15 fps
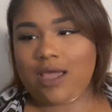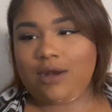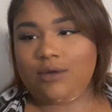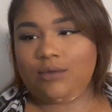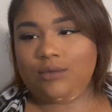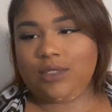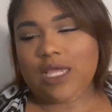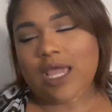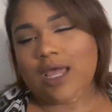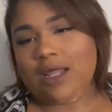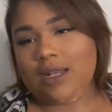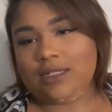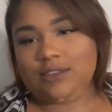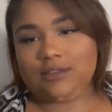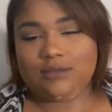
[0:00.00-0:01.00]

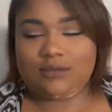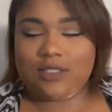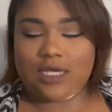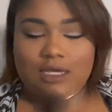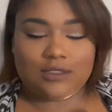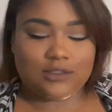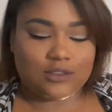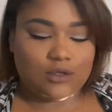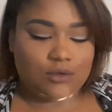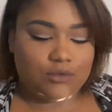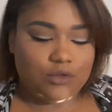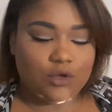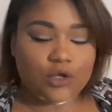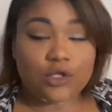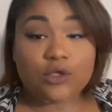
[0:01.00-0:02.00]

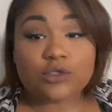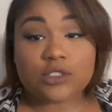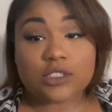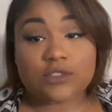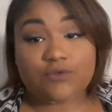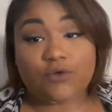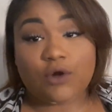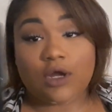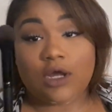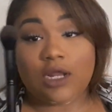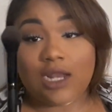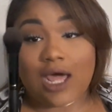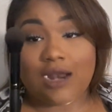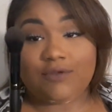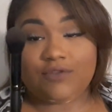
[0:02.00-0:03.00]
you can use this for
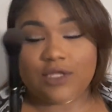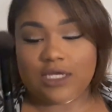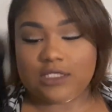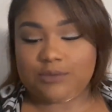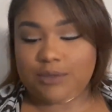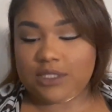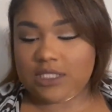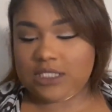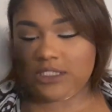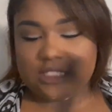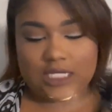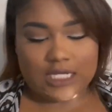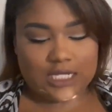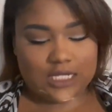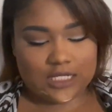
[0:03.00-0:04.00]
a lot of things, but
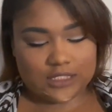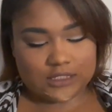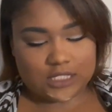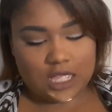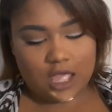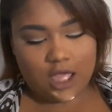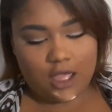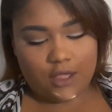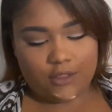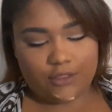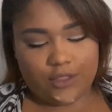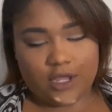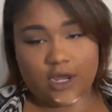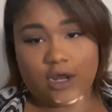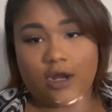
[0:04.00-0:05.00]
this is
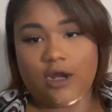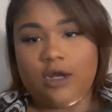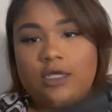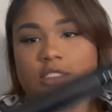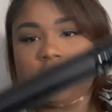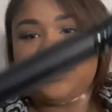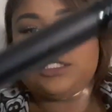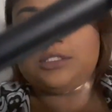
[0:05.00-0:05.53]
their